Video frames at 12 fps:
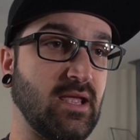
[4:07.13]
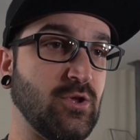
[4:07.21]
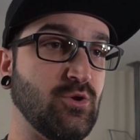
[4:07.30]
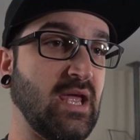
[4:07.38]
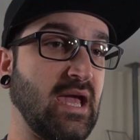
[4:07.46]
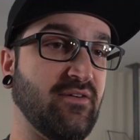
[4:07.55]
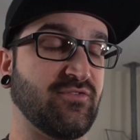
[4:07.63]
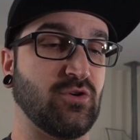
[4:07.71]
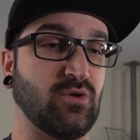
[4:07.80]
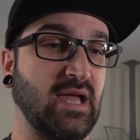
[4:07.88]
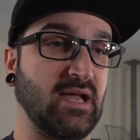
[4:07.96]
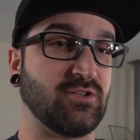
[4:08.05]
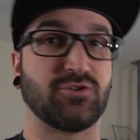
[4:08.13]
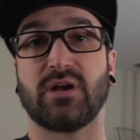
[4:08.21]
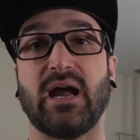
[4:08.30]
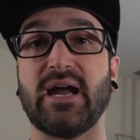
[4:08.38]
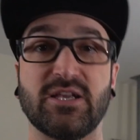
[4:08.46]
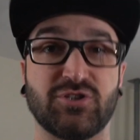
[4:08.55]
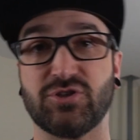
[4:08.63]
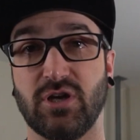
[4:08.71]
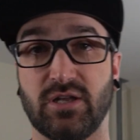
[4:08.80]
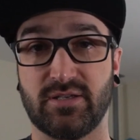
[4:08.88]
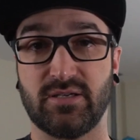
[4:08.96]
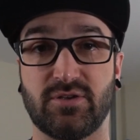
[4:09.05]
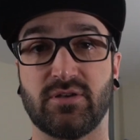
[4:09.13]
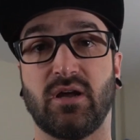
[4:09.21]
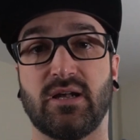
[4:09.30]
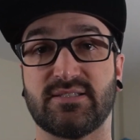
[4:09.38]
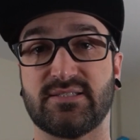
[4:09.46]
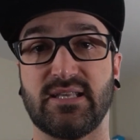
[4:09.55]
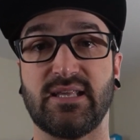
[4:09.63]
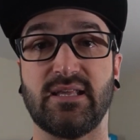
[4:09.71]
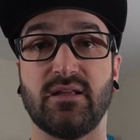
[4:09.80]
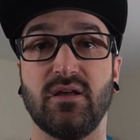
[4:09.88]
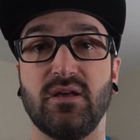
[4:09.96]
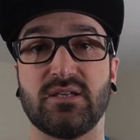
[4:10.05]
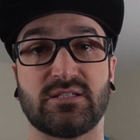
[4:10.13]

You'd have to had your eyes shut to not see